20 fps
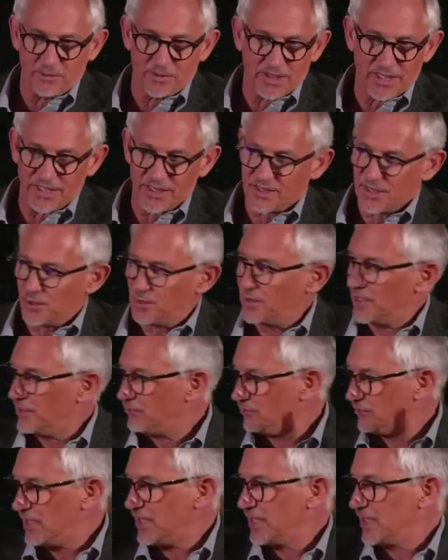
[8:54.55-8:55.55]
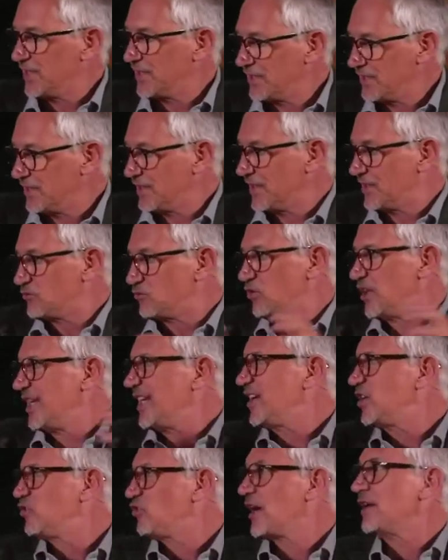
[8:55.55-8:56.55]
and they're totally vegan, and they're
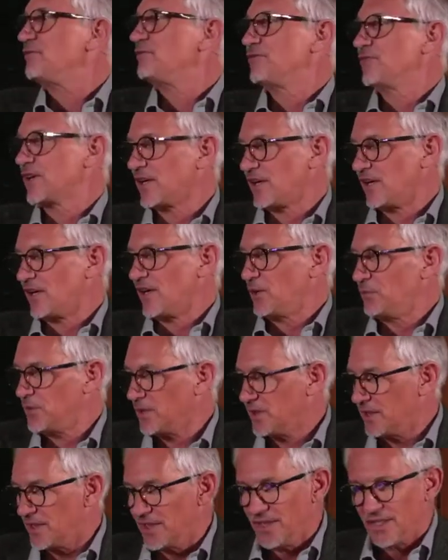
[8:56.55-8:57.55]
really great for climate.